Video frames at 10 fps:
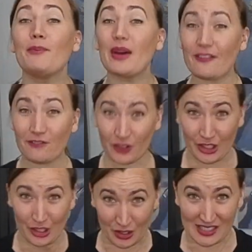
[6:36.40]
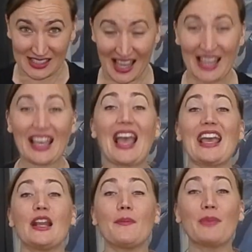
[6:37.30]
But for your sake,
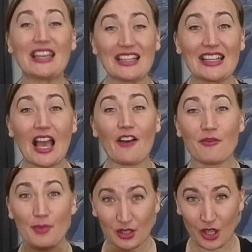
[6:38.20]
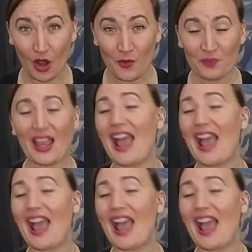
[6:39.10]
in a PDF below,